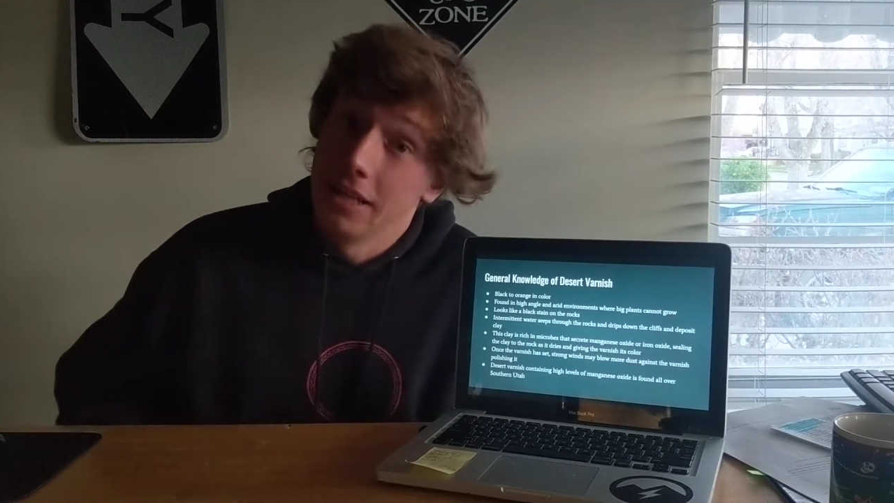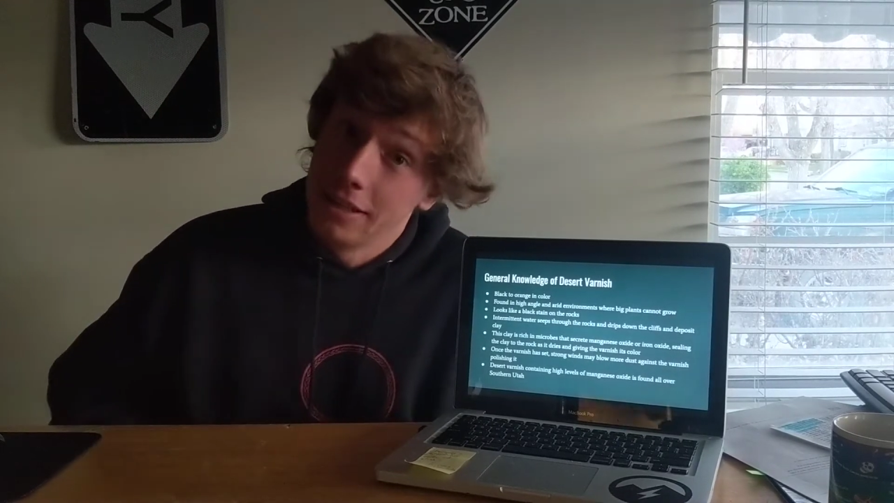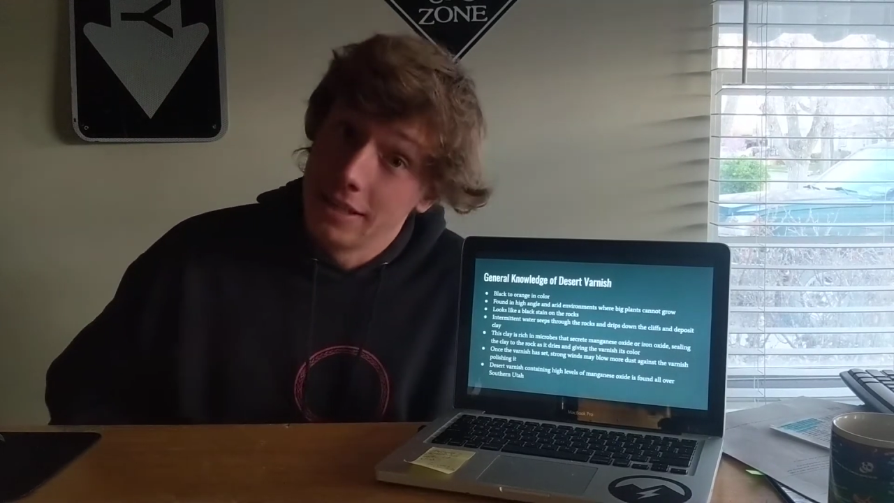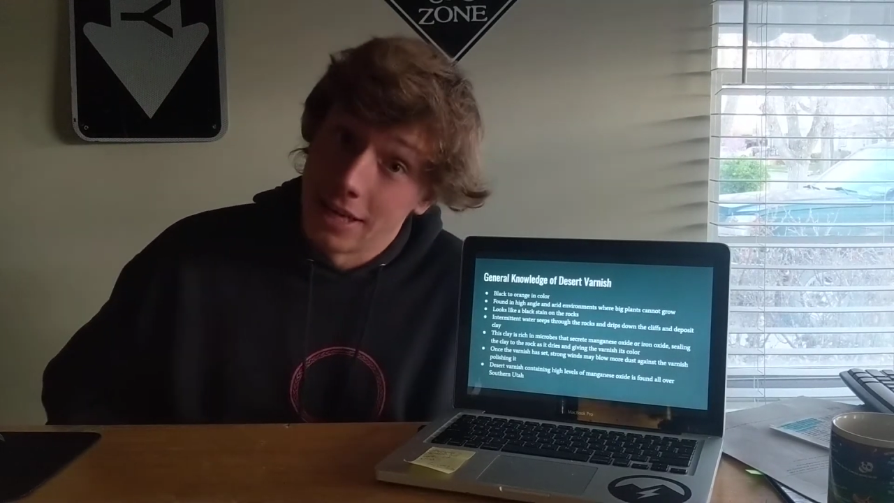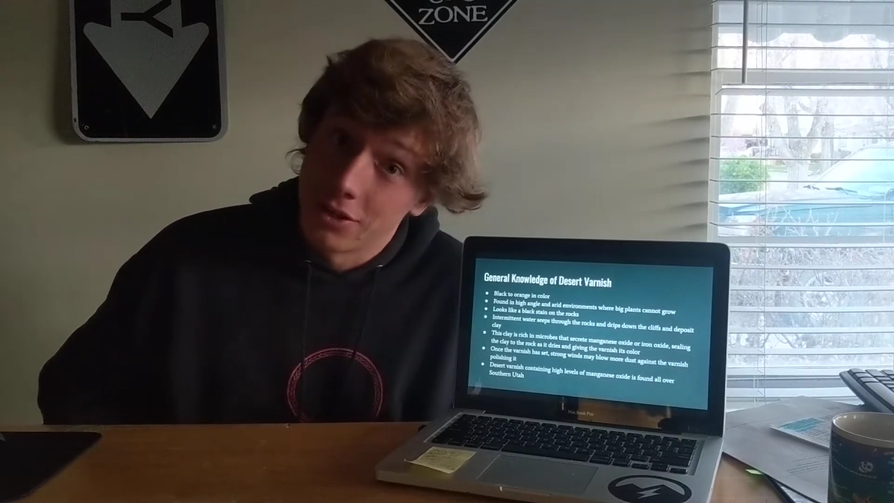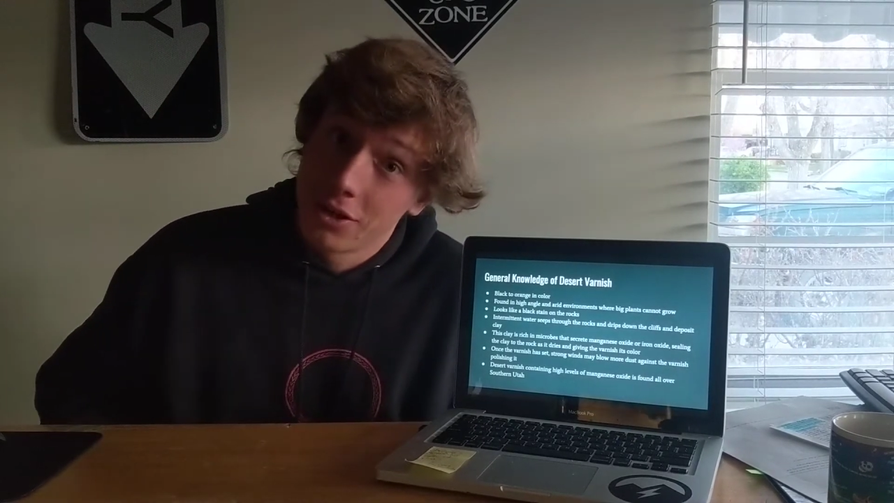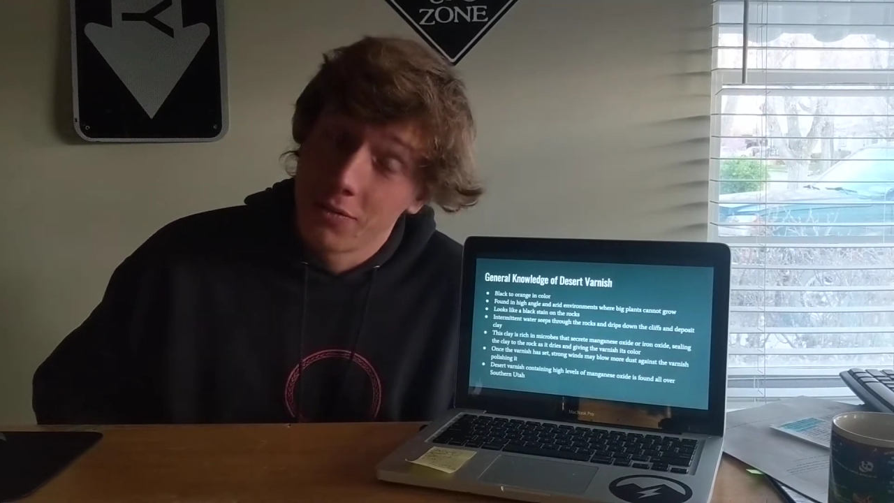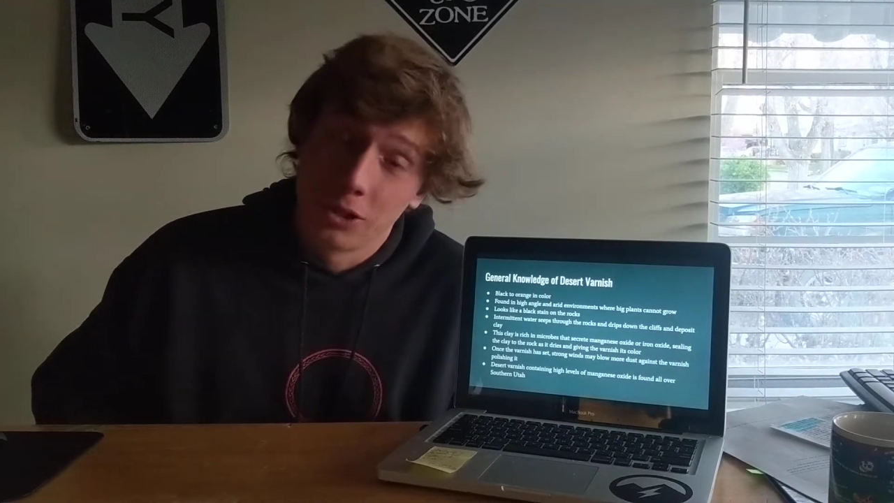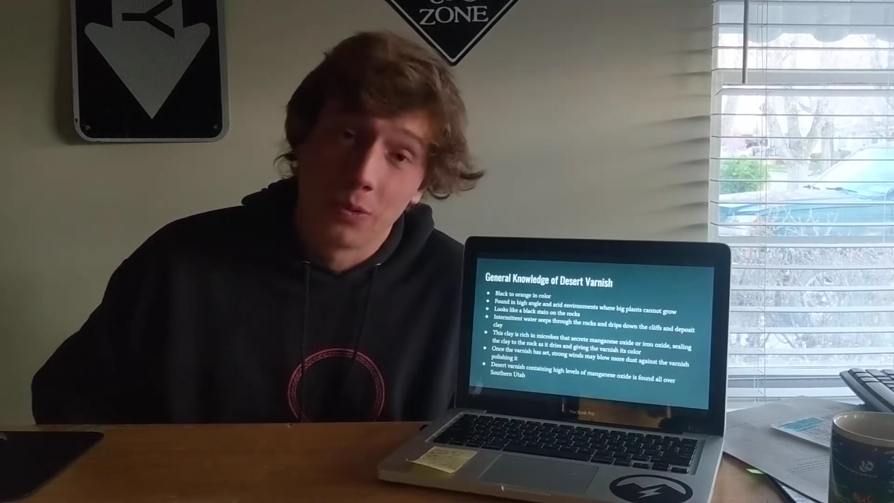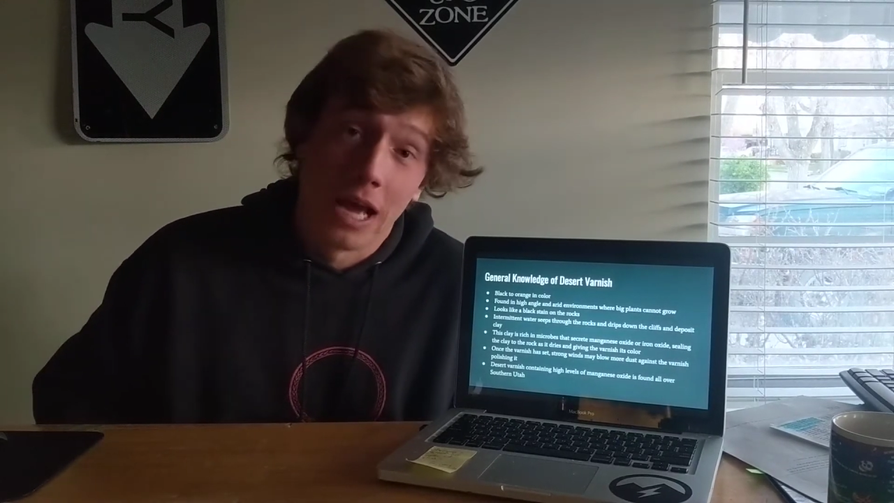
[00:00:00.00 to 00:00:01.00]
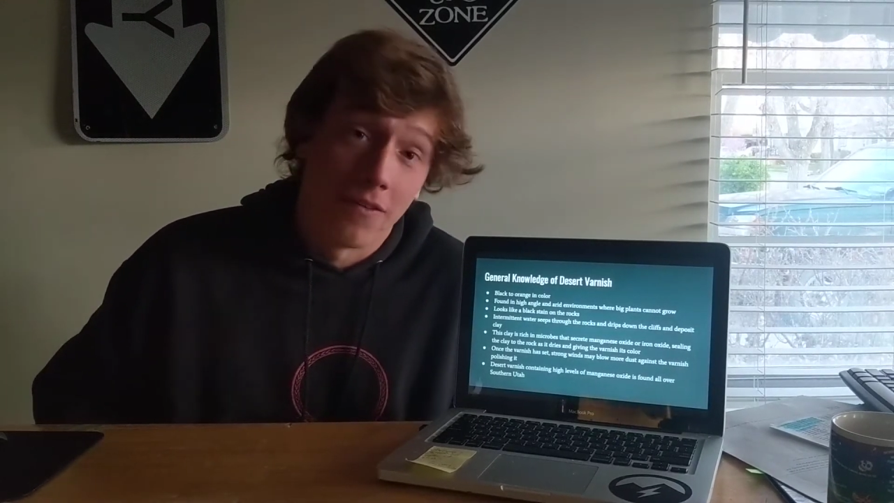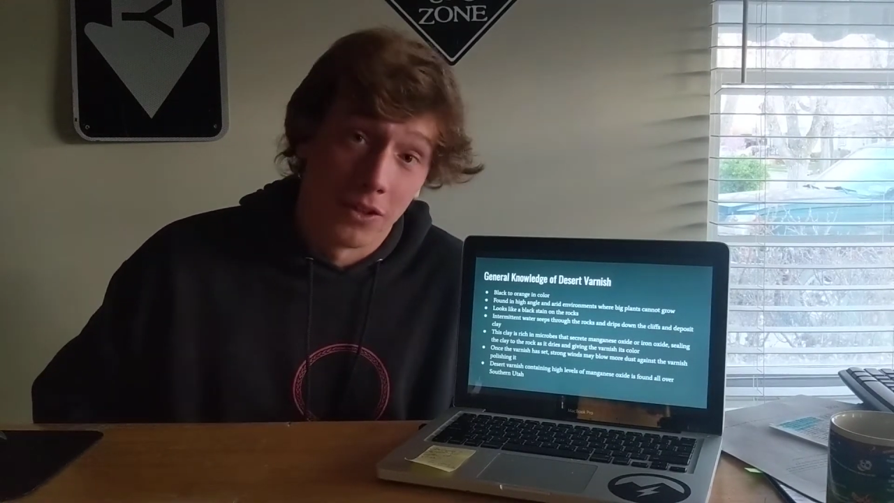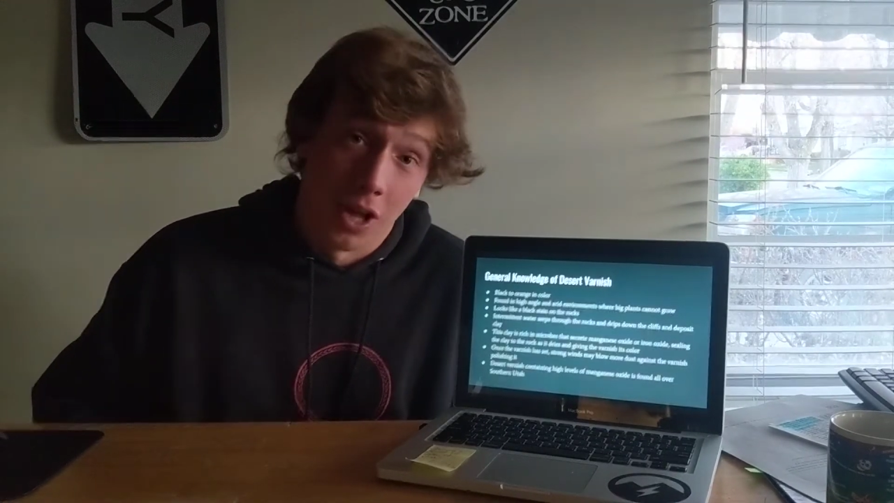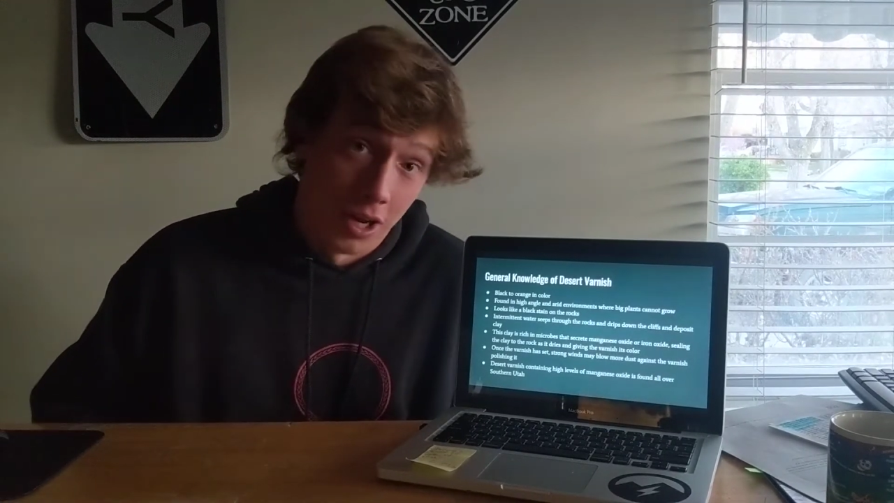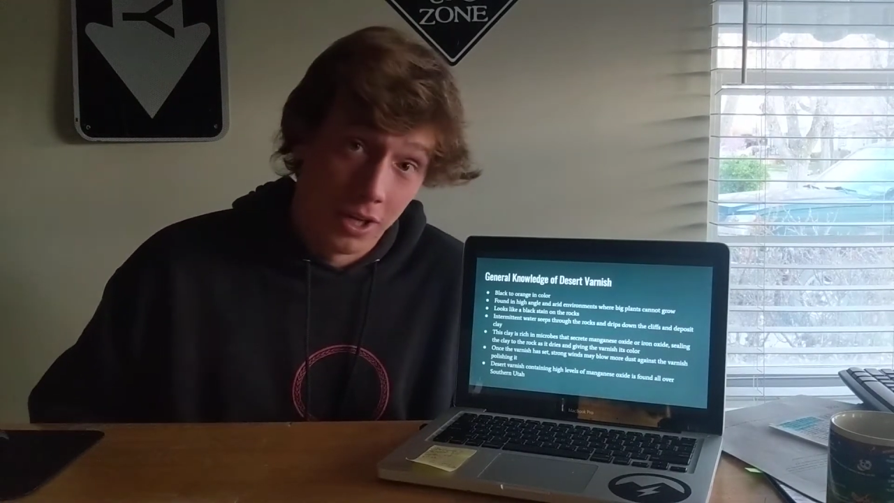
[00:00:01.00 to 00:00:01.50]
in the desert, which we have a
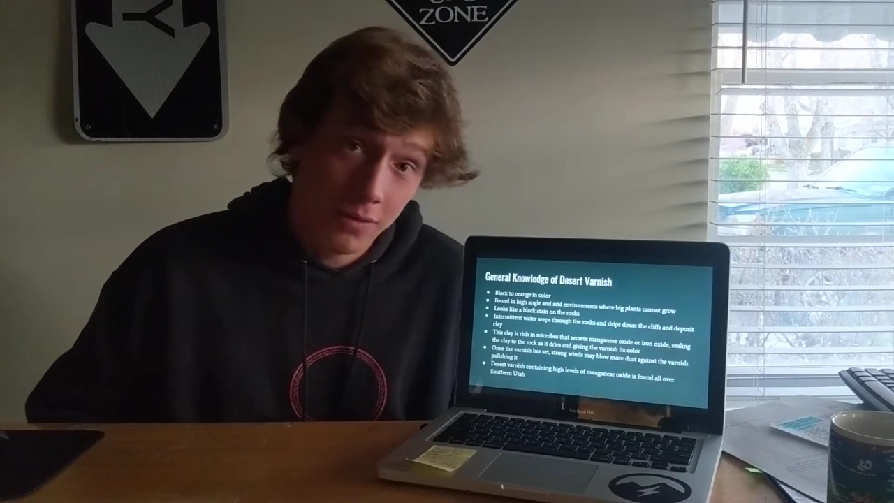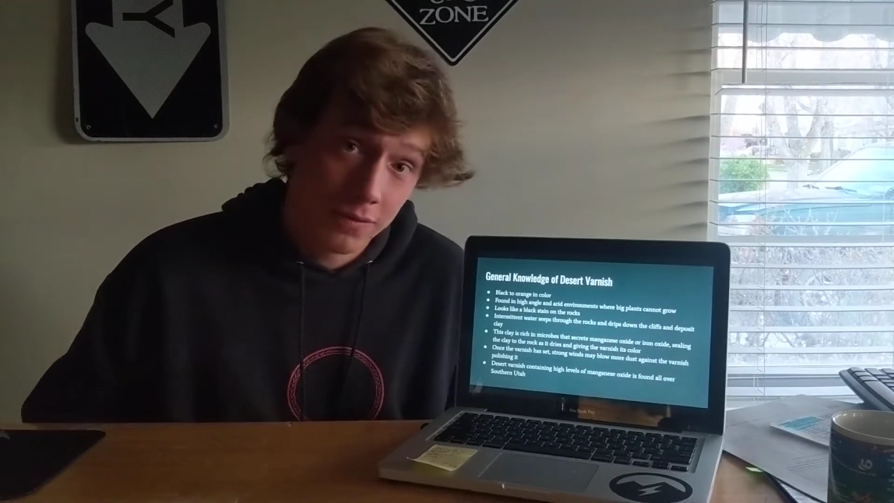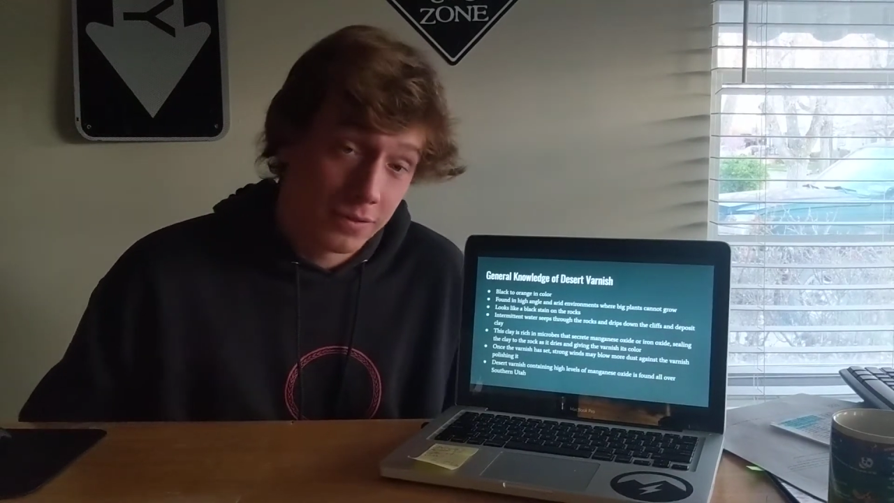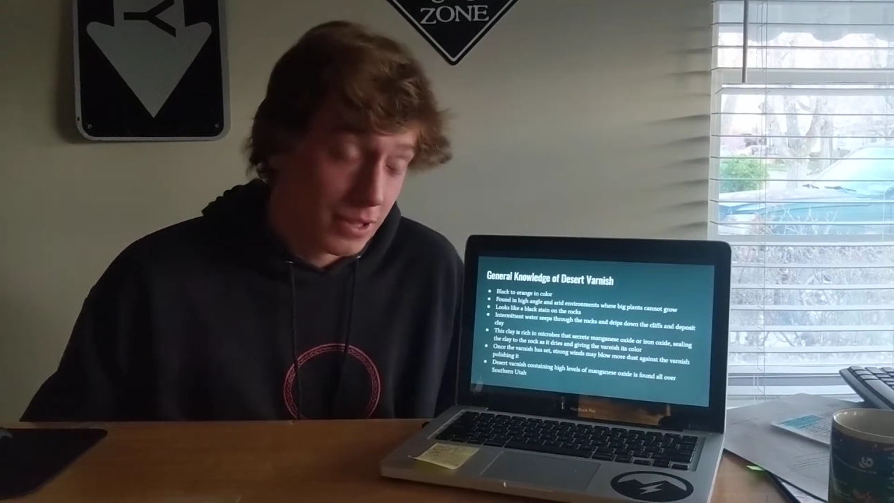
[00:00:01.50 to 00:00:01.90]
lot of.